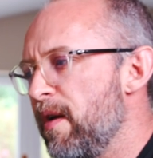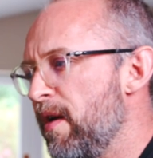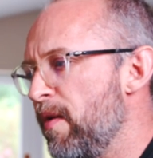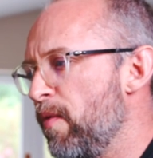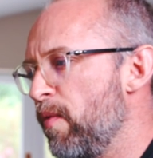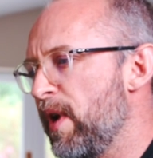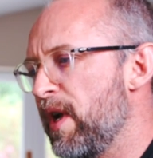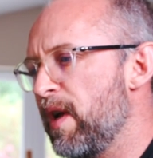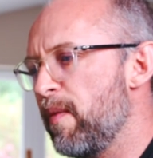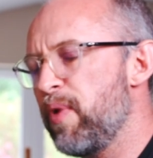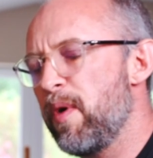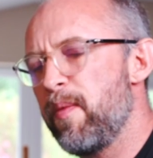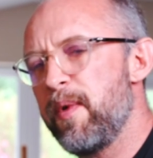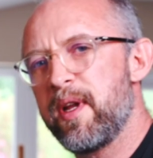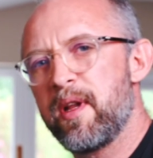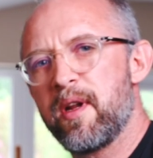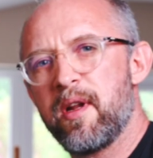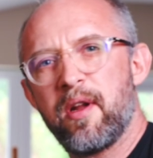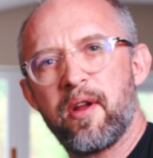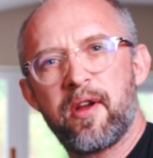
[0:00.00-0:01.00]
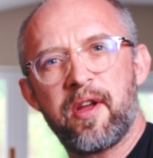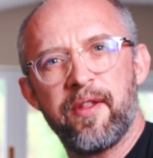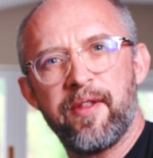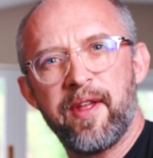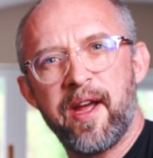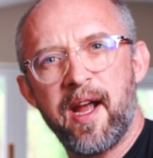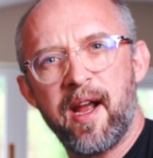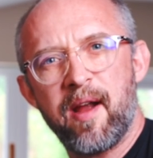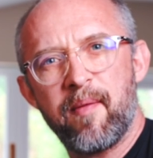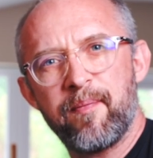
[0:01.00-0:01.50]
we're probably going to look at
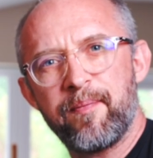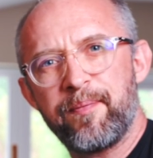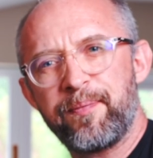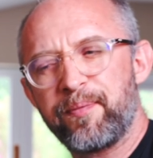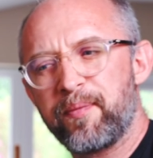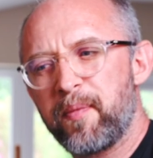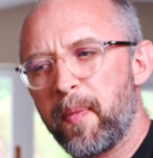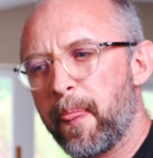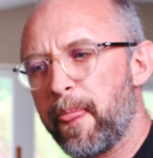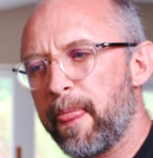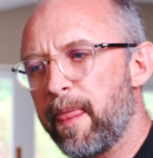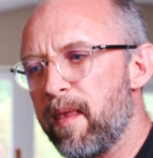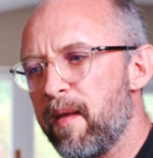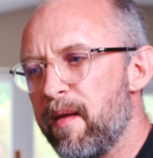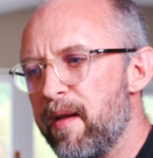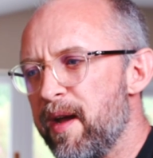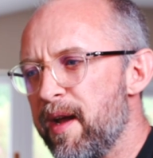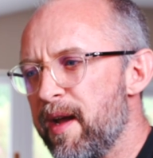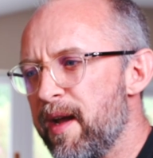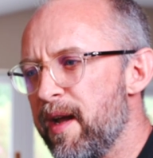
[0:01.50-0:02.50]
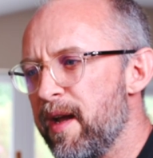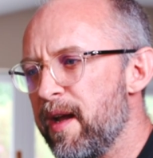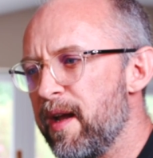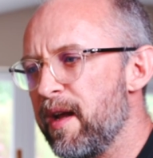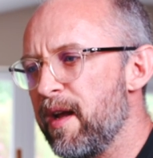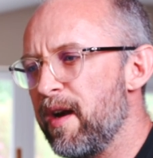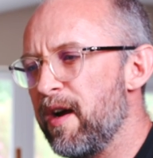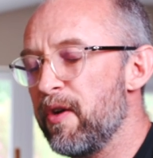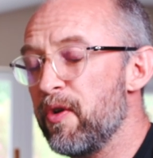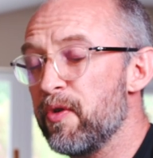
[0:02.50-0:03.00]
that.
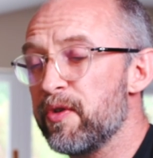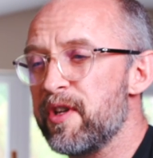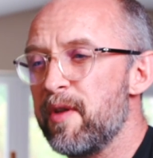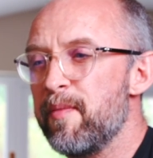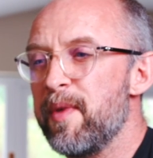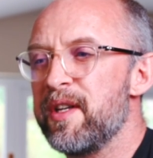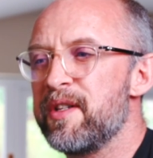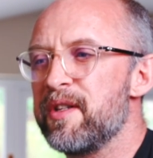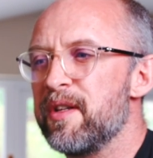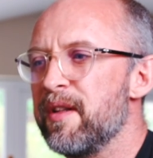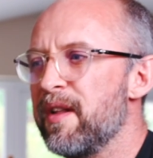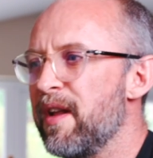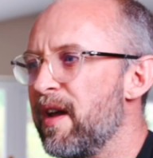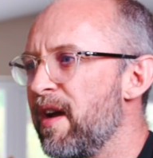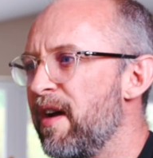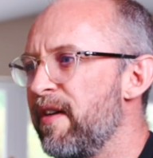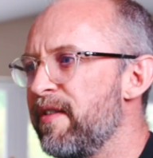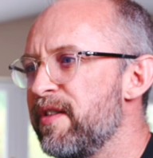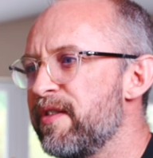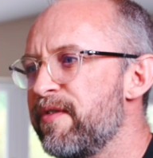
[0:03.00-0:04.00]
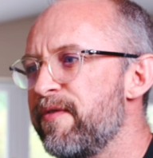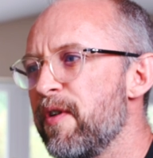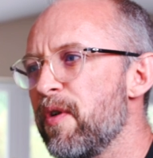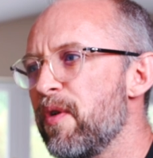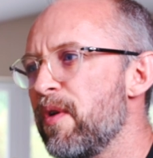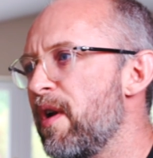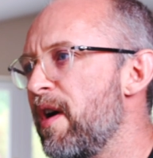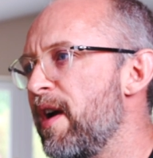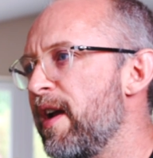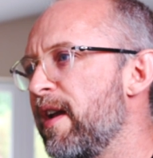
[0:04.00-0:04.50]
I also mentioned that I just
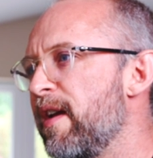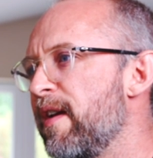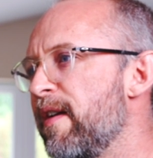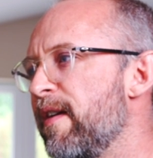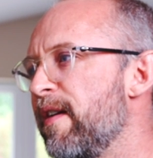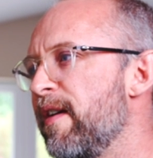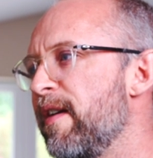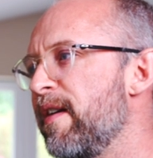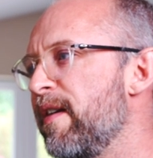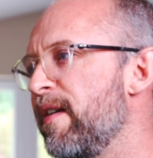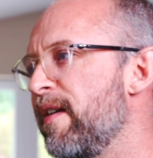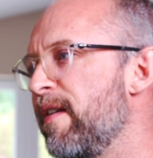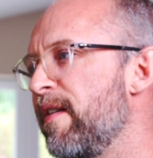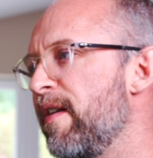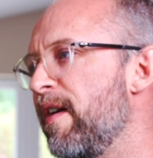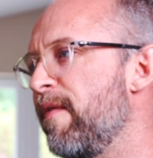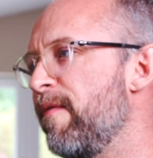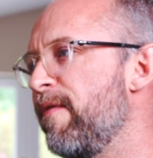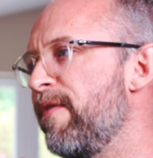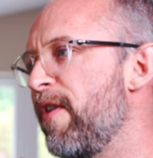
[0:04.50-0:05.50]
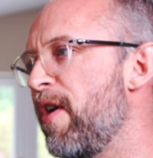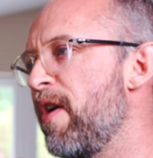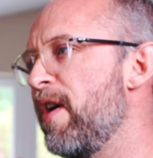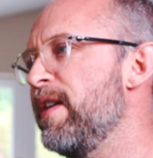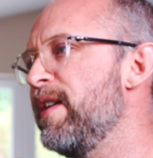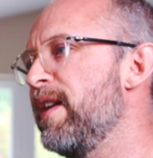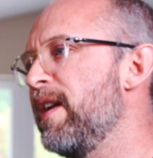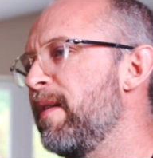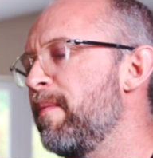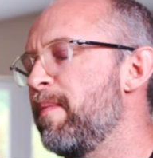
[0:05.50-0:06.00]
feel like I'm
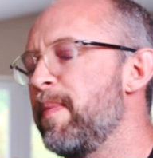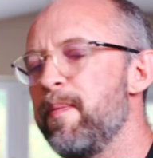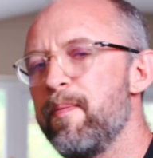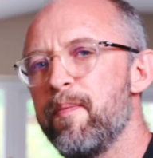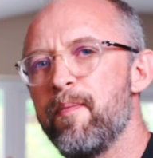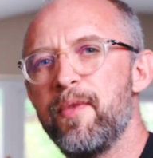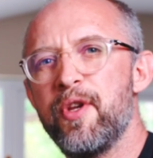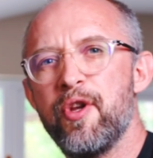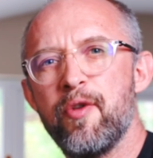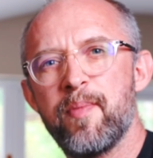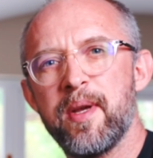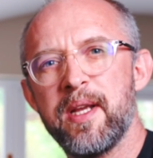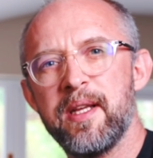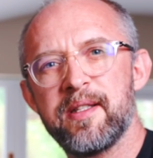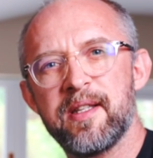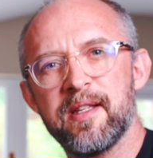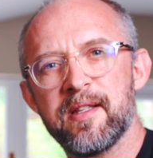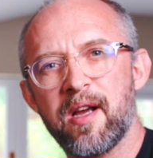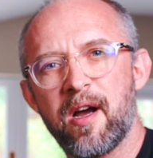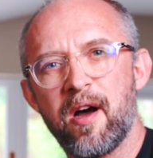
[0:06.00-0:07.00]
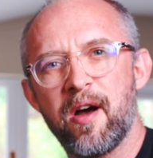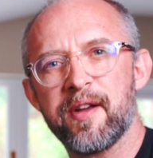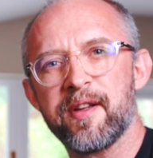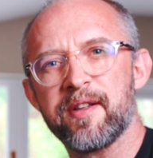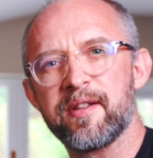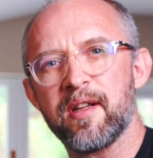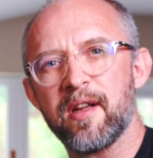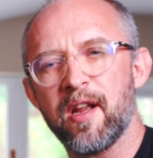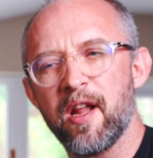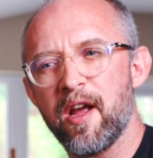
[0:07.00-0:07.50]
finding new pieces
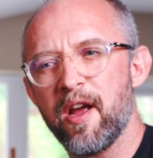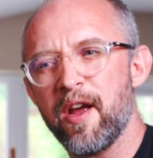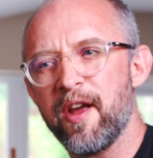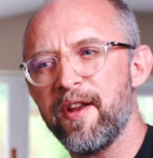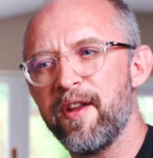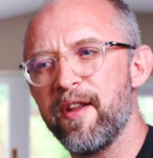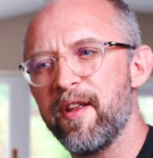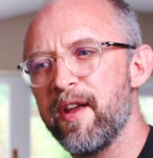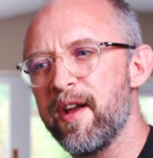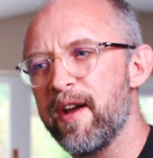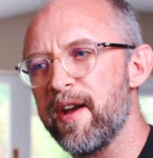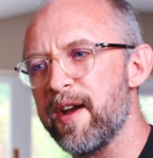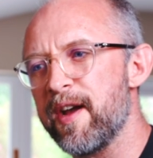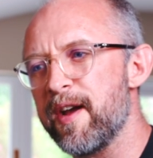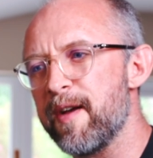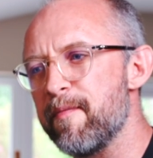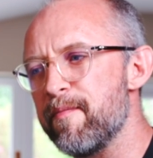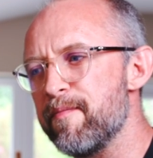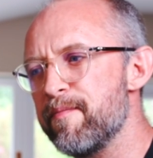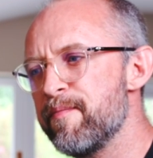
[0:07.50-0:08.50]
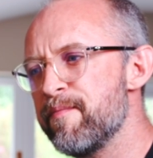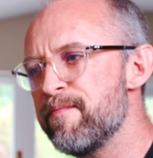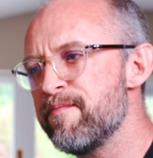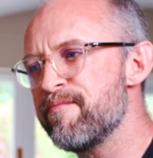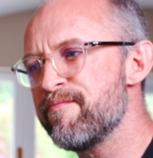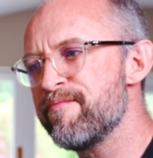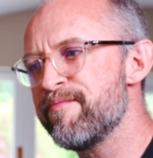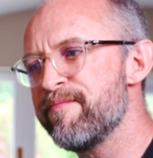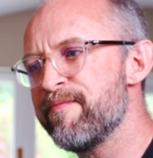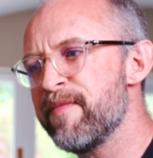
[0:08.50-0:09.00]
harder to learn, and
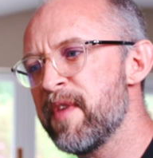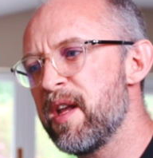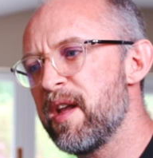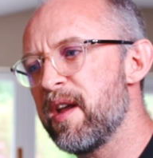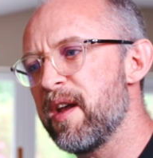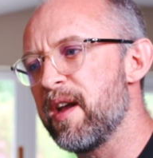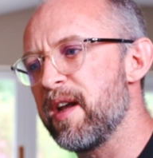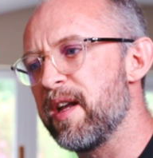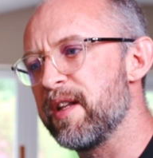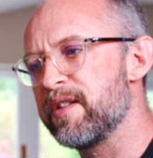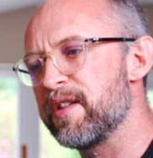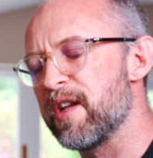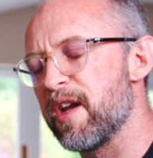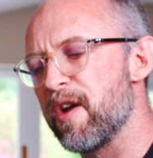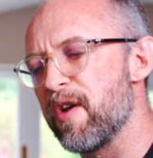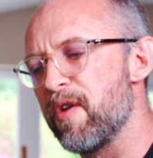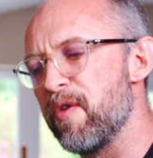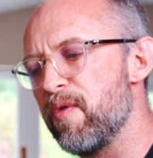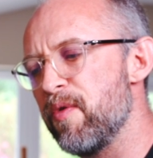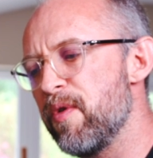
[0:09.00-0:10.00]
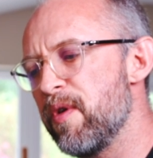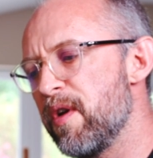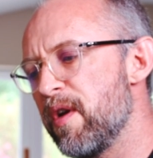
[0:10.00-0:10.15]
so